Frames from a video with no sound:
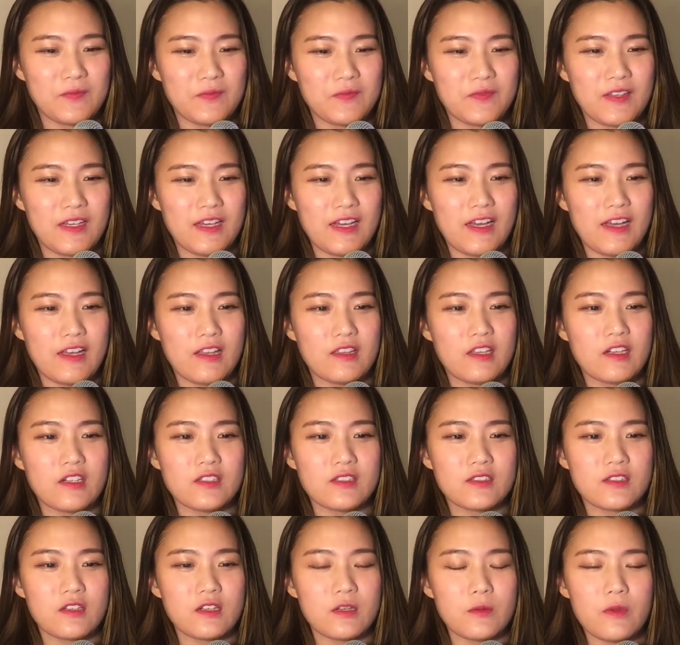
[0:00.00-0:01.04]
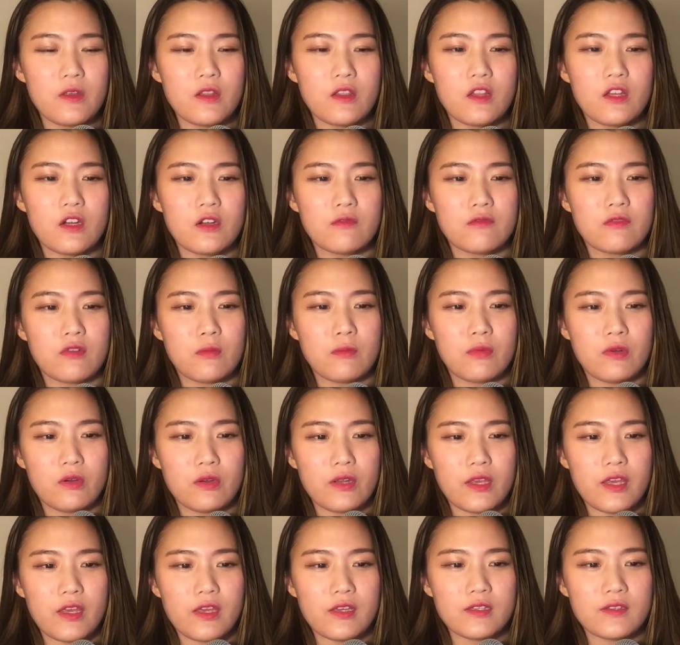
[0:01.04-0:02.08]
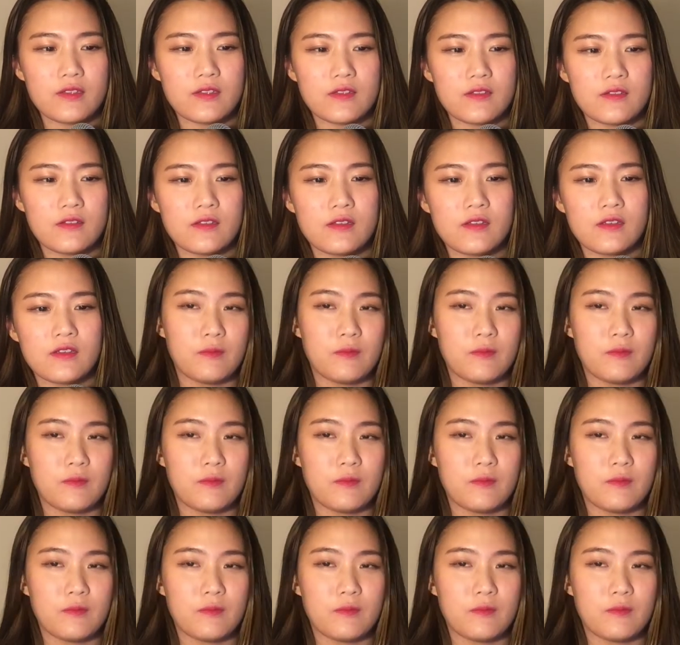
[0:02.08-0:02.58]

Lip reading: yeah, there's gonna be a lot of robotics.